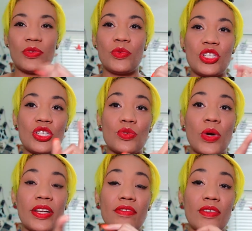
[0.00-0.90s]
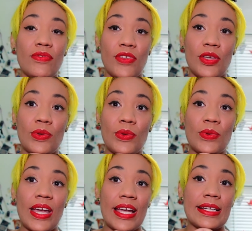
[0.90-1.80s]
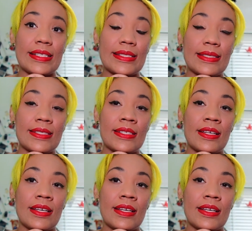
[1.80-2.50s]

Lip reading: which is one of the few 80s